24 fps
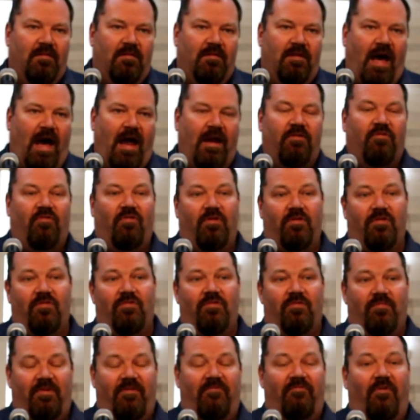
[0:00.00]

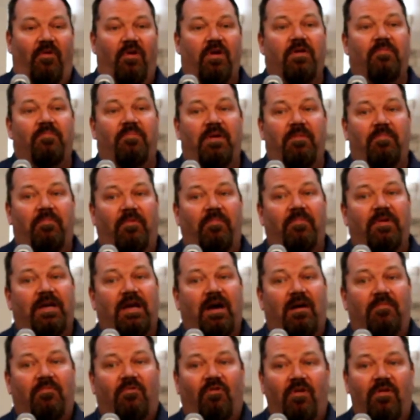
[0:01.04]
Non-Christian before people
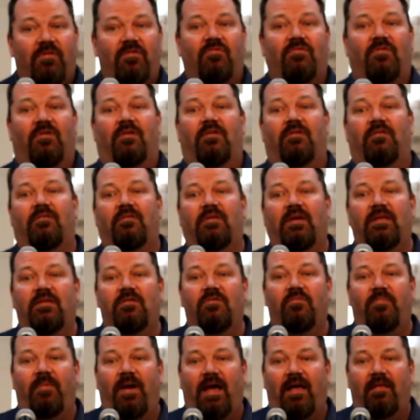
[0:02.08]
become Christians, they
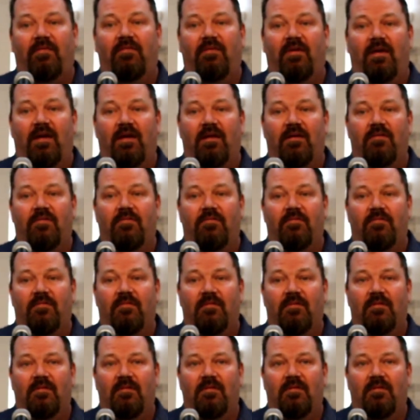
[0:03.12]
do bad things.